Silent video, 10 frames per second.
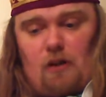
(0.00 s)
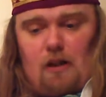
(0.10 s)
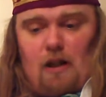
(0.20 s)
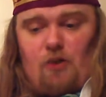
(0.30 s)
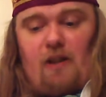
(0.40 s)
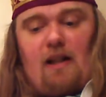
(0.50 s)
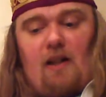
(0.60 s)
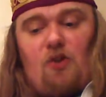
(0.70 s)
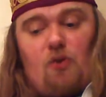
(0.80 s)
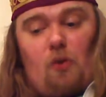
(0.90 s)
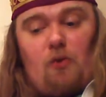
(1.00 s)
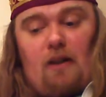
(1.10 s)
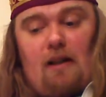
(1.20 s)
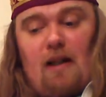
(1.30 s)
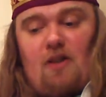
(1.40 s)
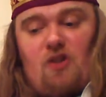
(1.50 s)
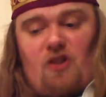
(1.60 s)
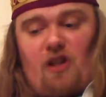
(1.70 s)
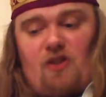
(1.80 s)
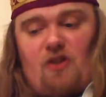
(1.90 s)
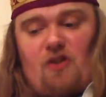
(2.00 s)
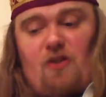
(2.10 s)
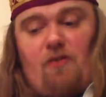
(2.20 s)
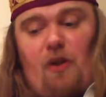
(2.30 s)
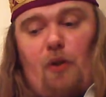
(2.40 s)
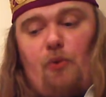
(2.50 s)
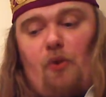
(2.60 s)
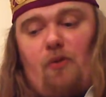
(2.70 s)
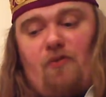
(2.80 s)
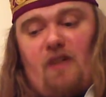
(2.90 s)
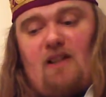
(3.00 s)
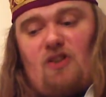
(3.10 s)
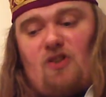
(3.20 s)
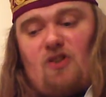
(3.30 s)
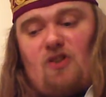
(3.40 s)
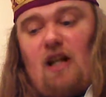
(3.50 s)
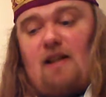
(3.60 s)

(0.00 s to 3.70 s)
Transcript: drinking strongly suggests that funeral feasts